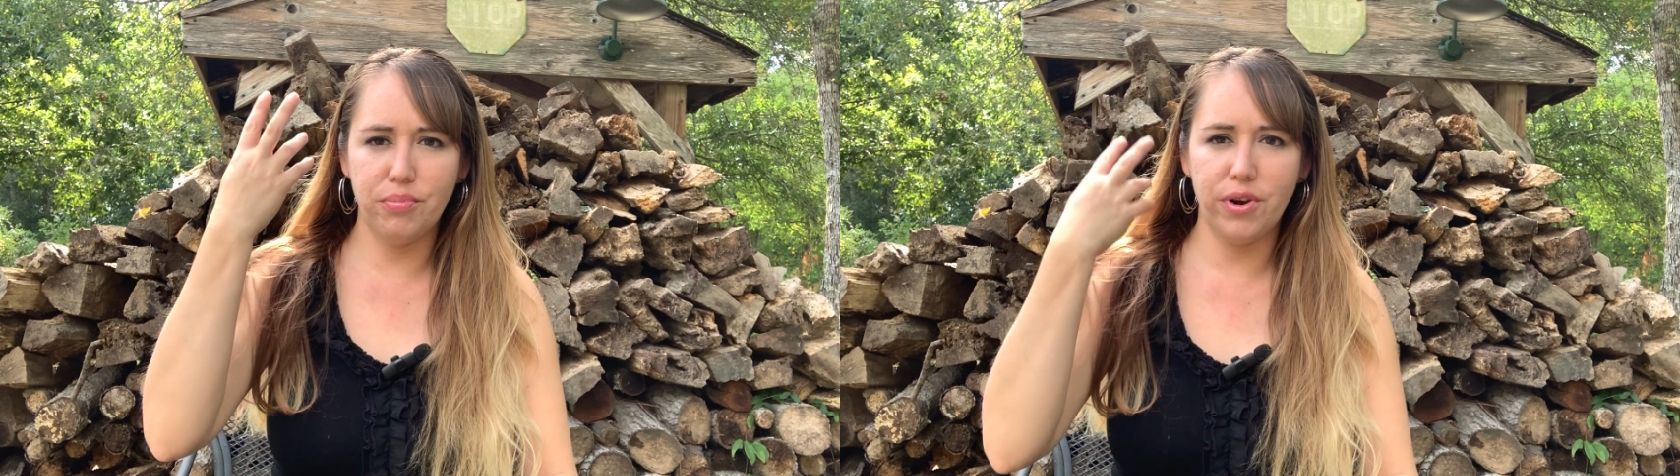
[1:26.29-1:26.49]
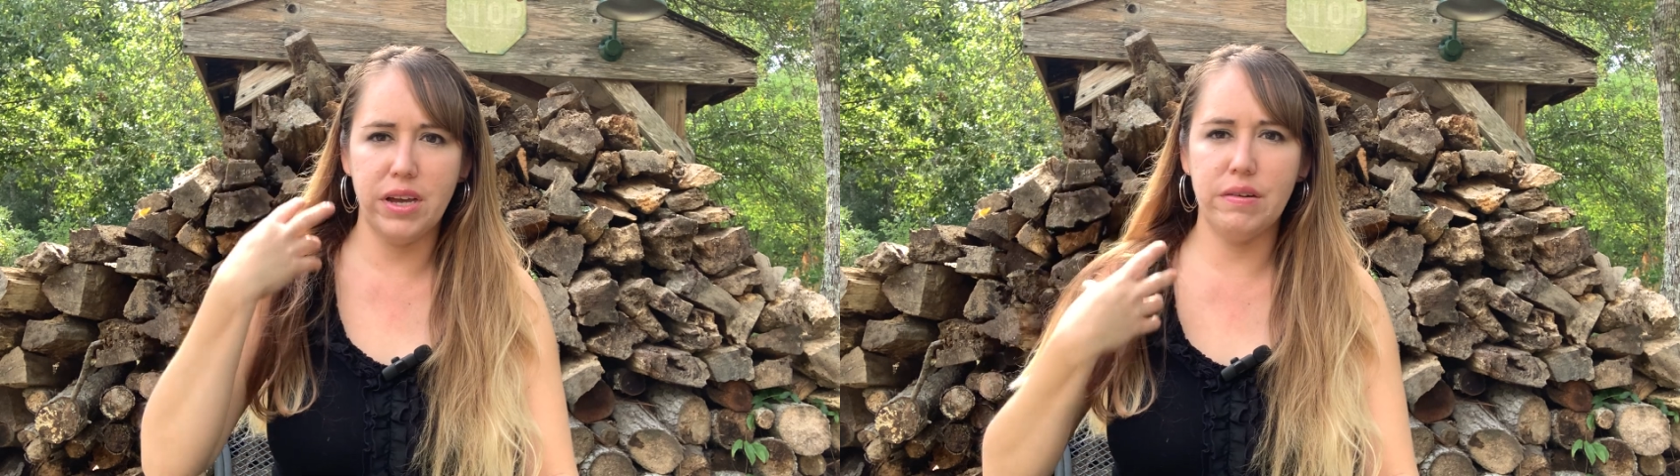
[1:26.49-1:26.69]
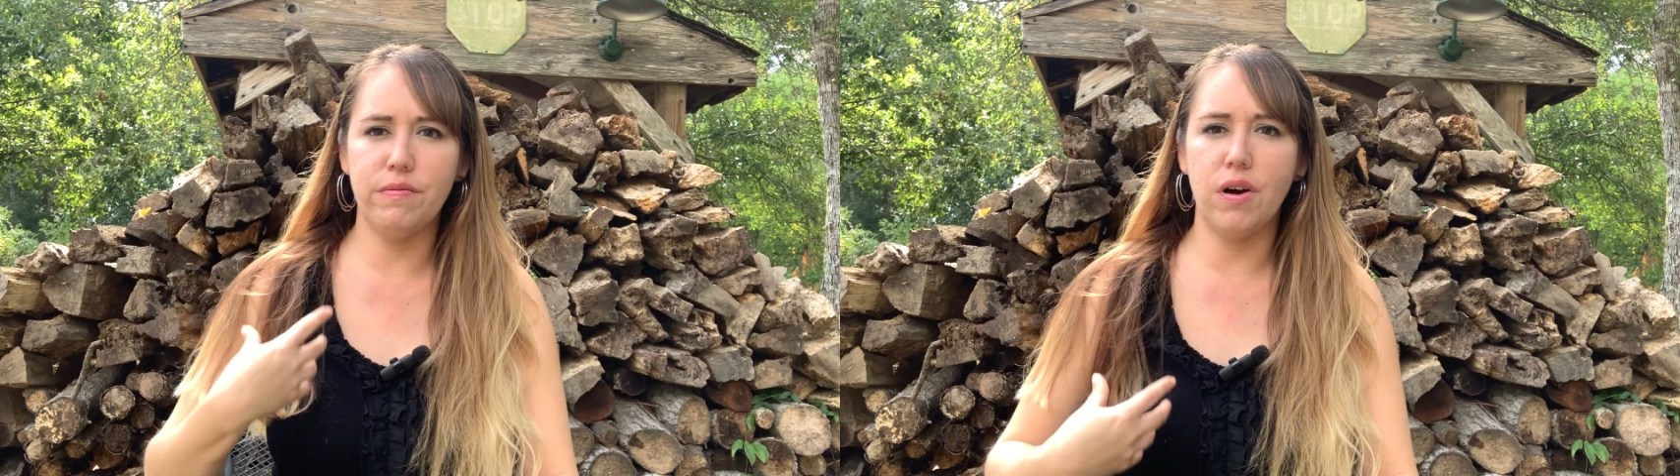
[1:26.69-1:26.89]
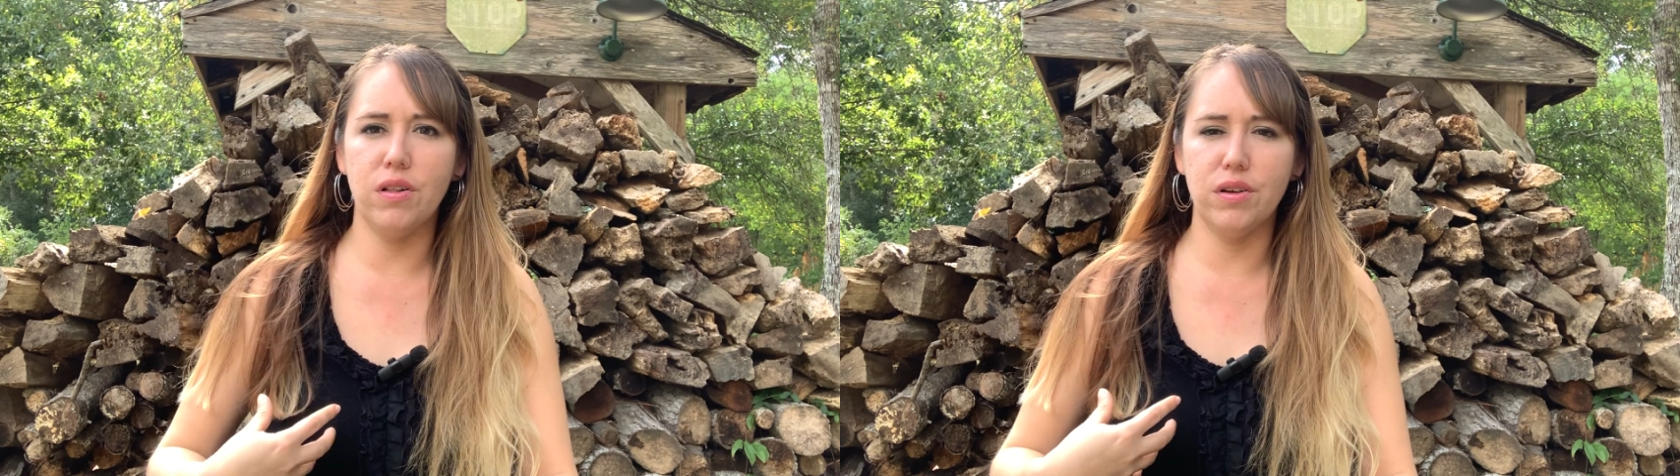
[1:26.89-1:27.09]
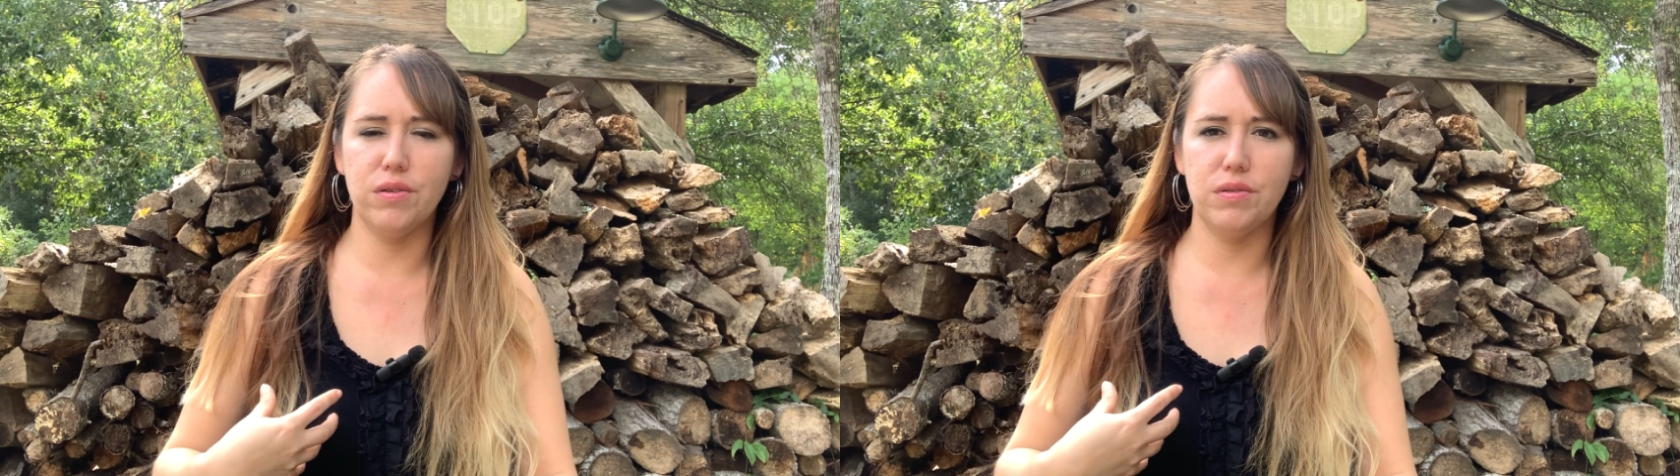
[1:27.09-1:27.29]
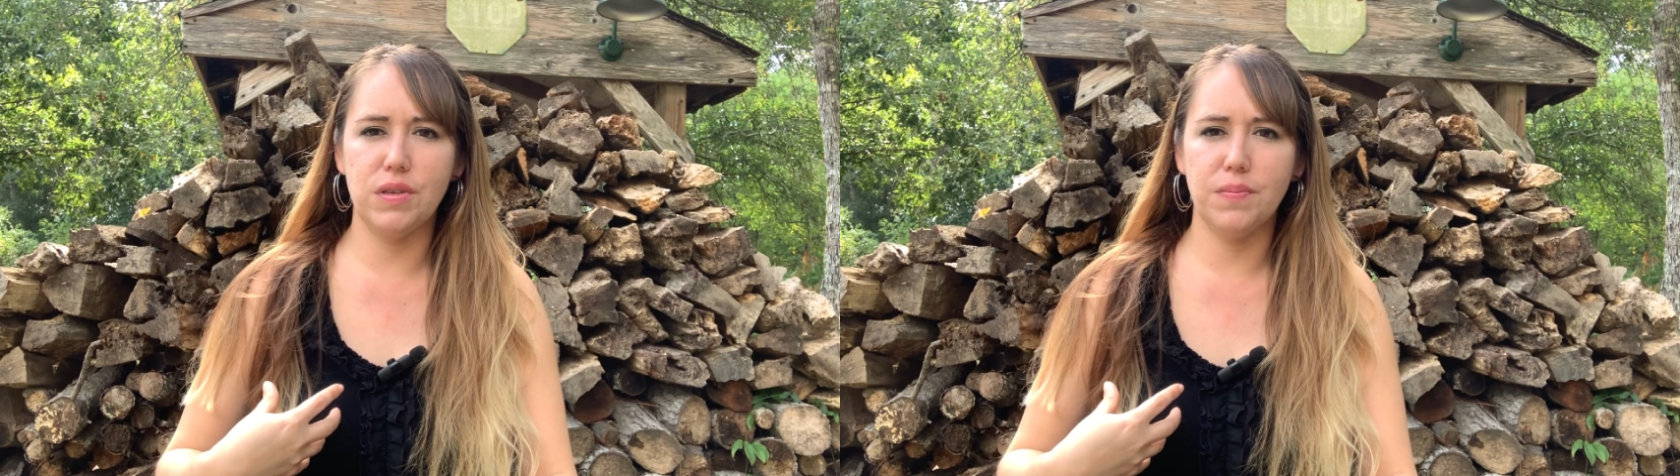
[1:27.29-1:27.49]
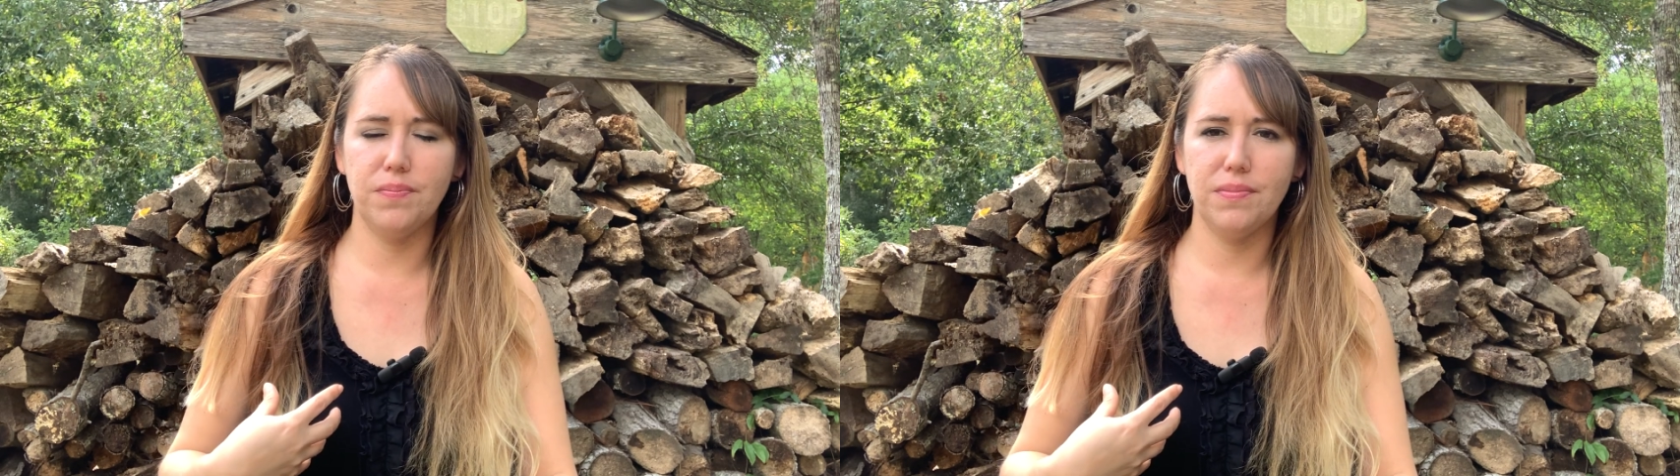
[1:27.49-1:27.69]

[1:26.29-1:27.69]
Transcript: brain follows.